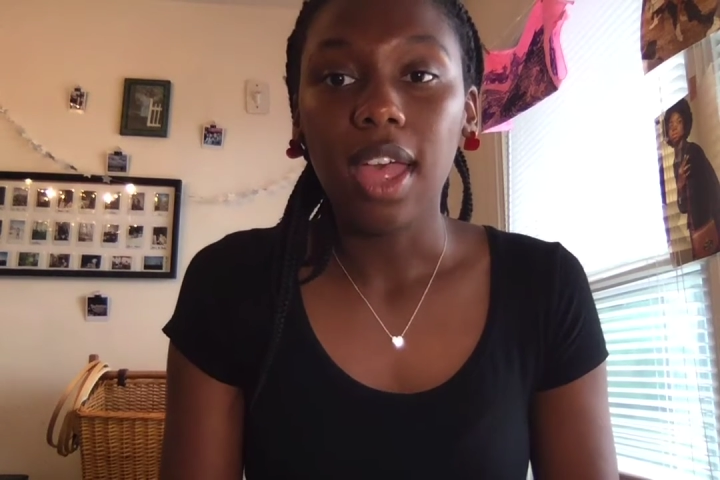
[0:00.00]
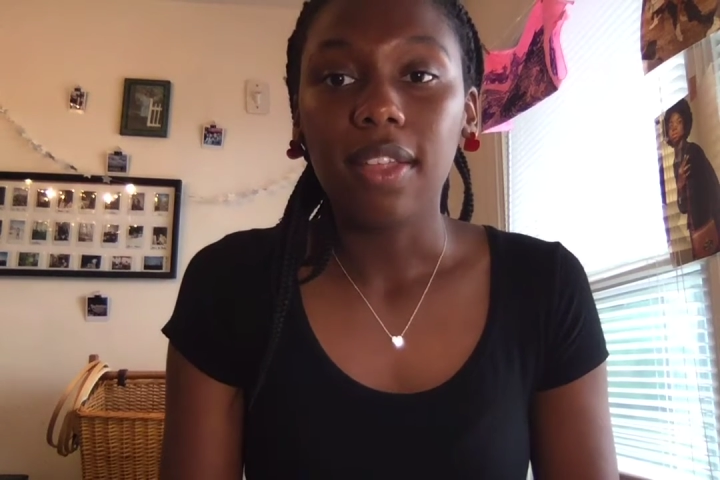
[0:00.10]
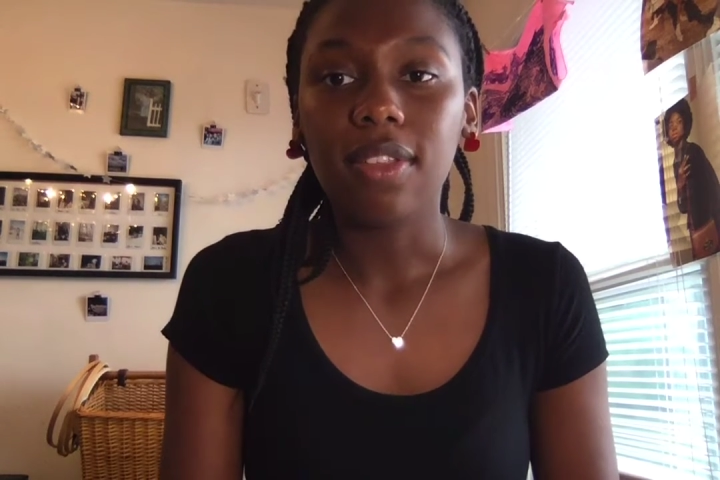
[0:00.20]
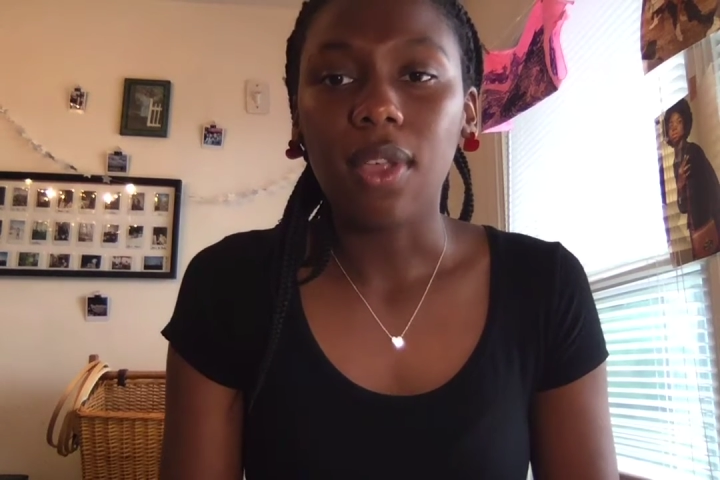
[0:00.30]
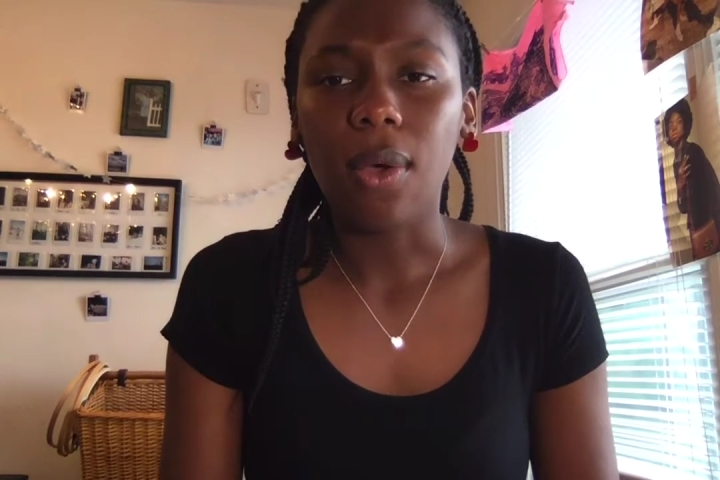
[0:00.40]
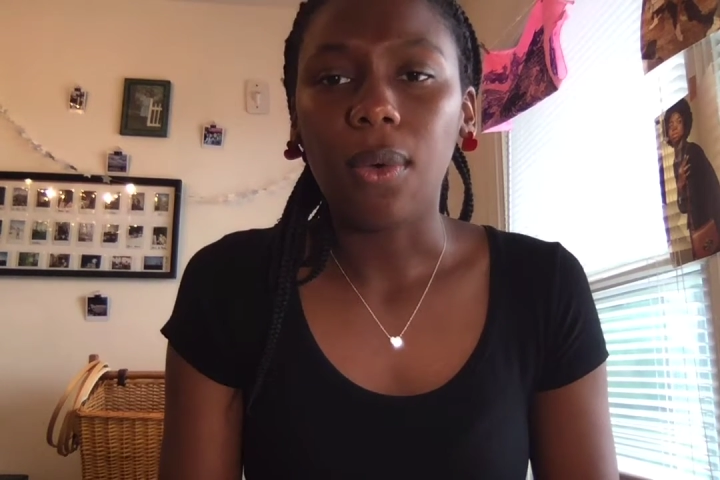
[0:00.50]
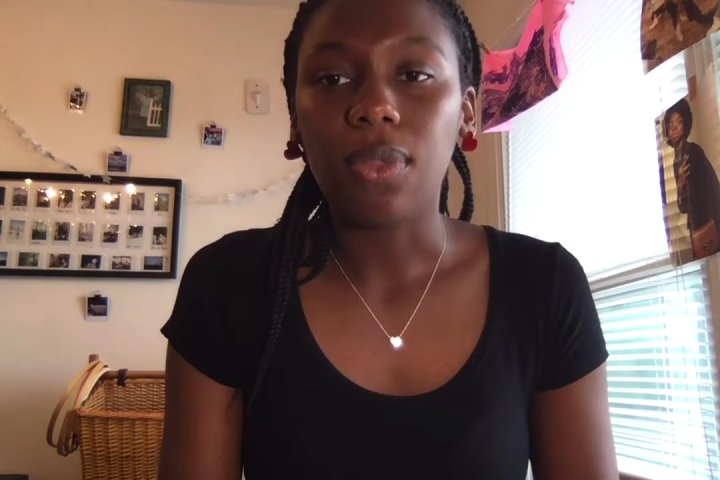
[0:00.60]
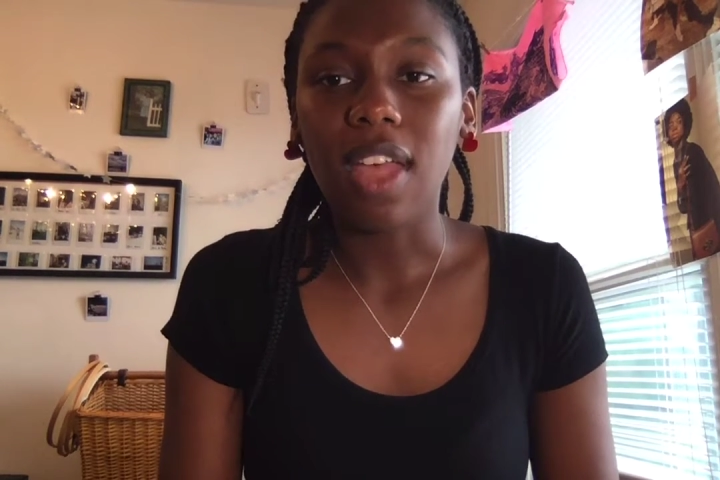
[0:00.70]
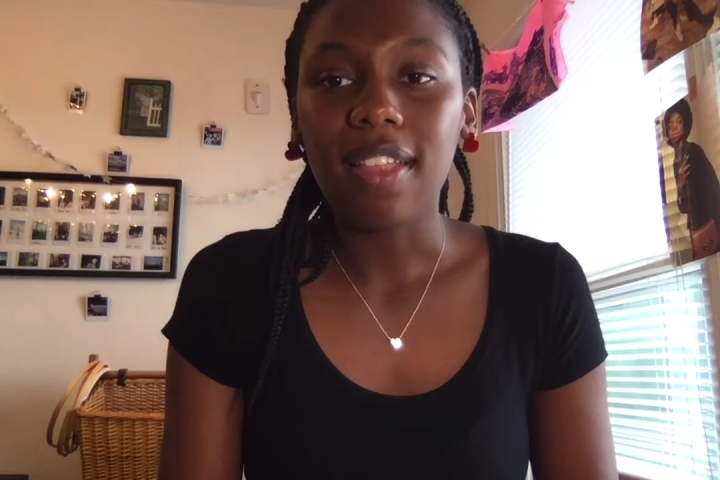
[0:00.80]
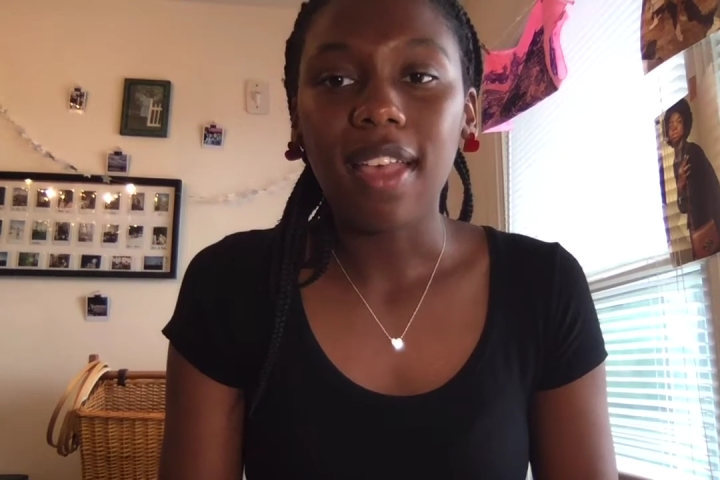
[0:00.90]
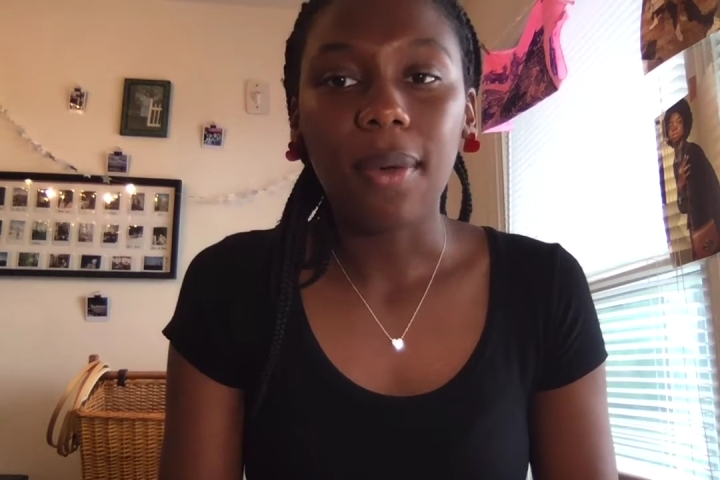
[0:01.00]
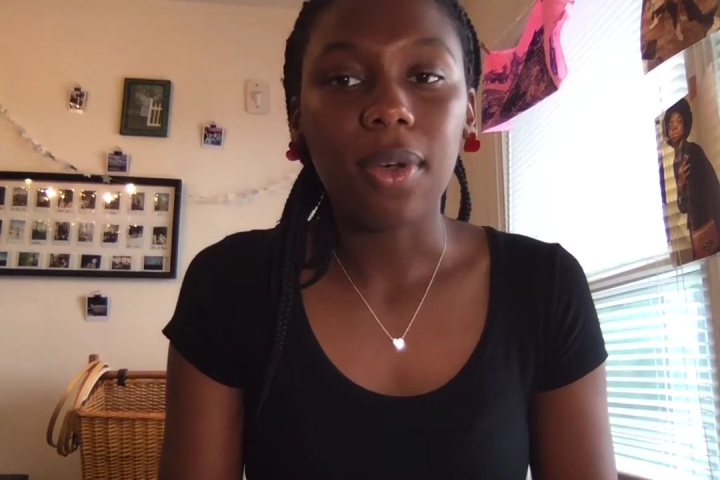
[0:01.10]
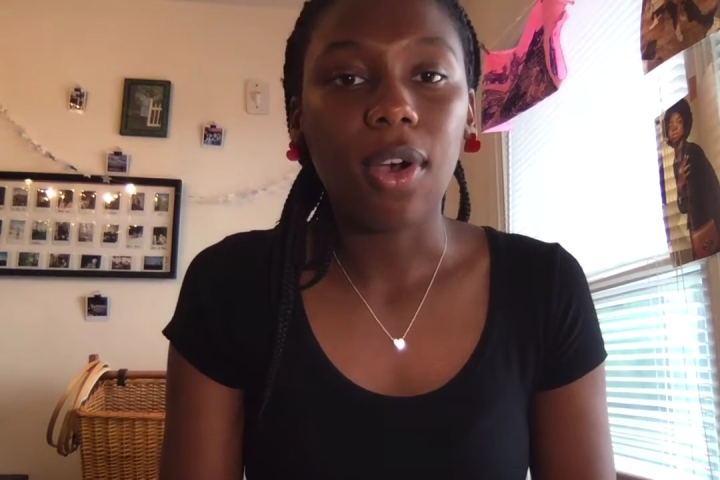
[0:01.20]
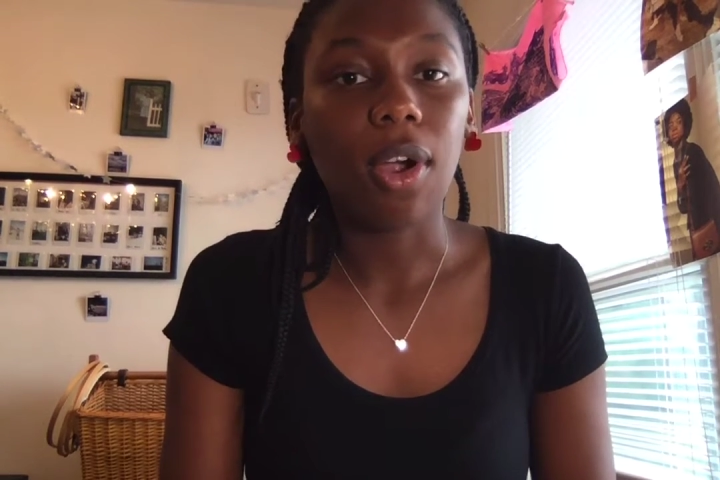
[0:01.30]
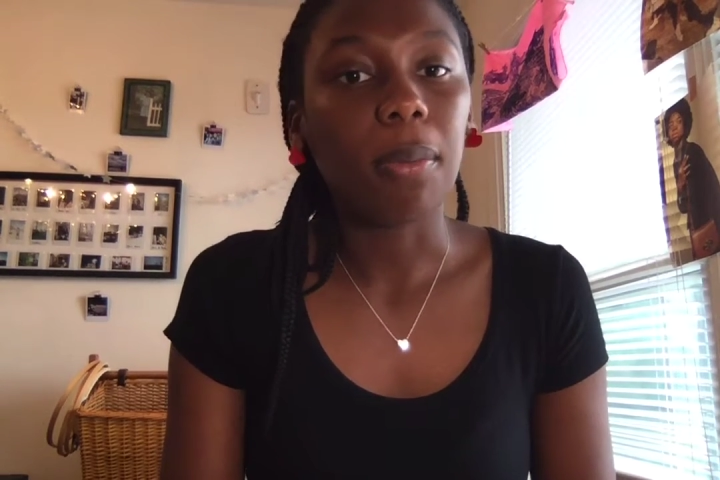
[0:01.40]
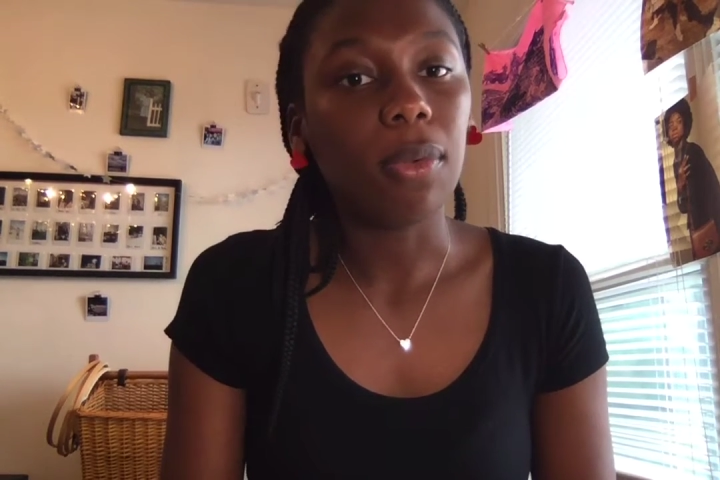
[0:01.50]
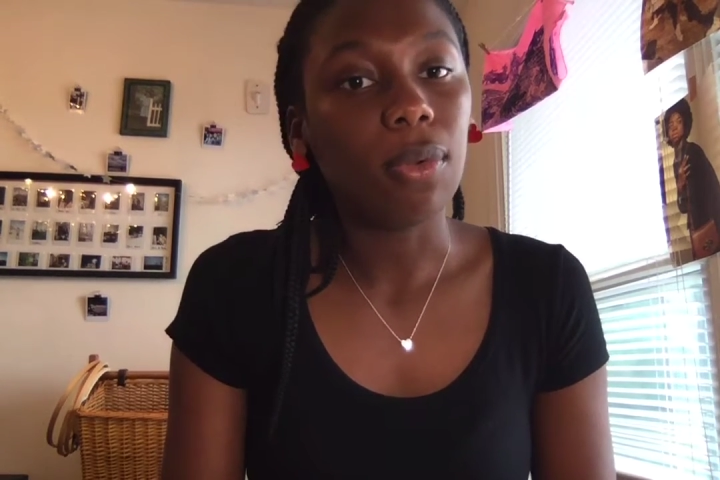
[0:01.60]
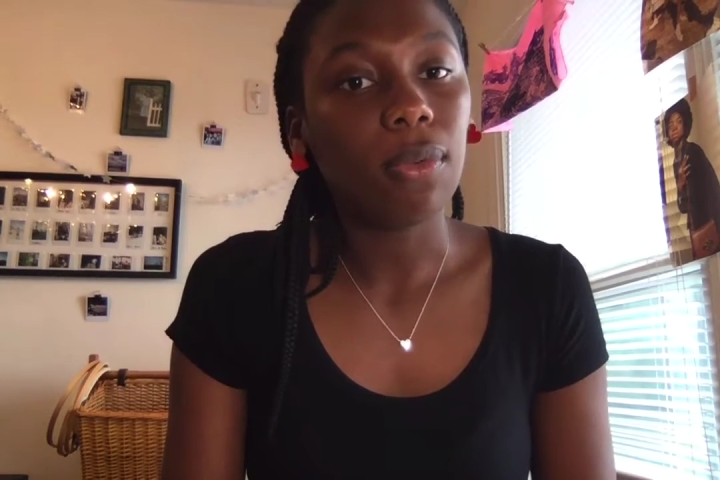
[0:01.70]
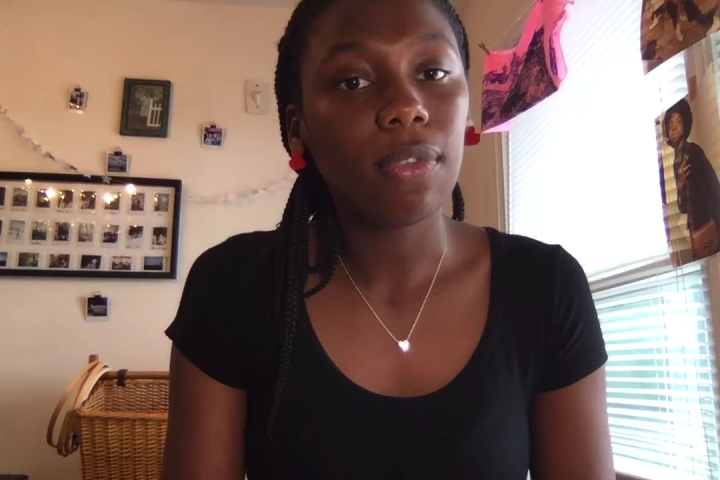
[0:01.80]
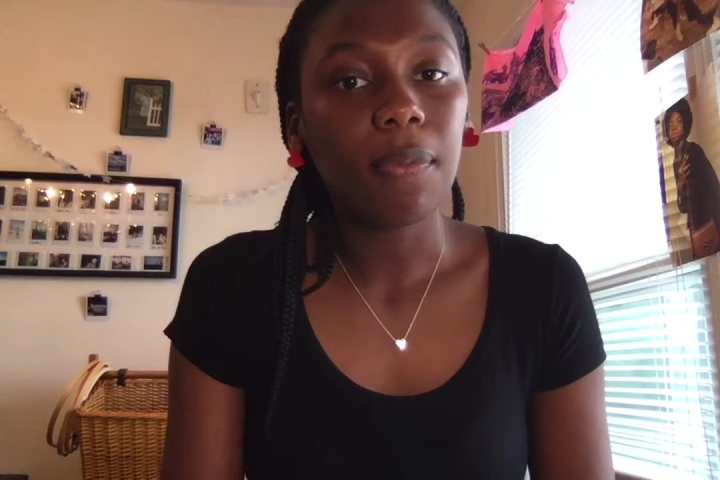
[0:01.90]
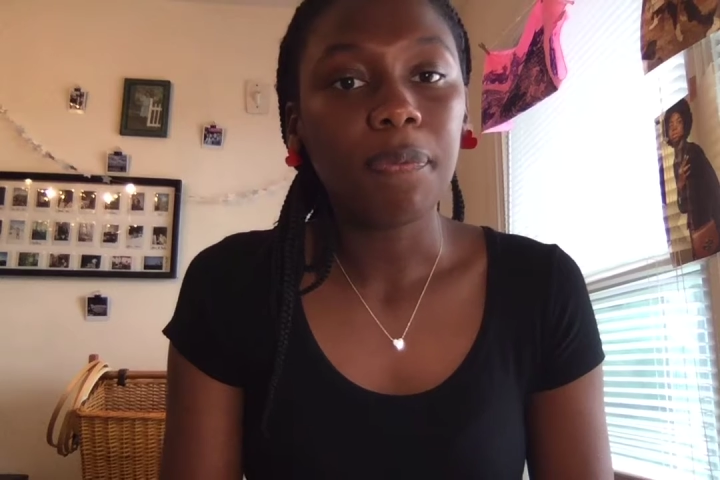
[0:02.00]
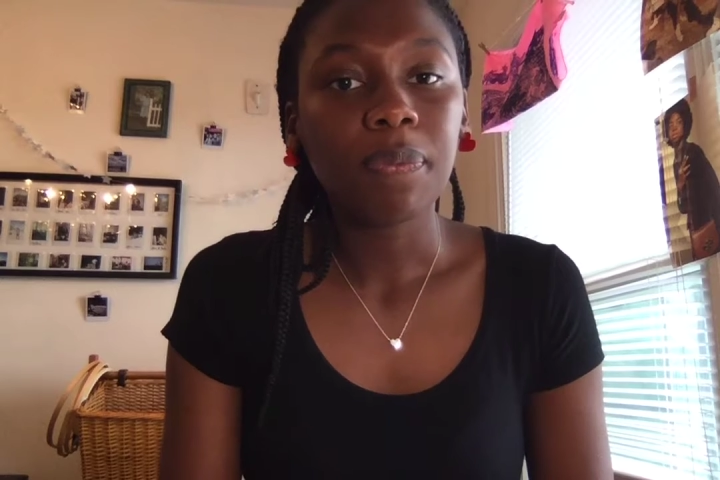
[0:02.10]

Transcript: So that's how a car moves.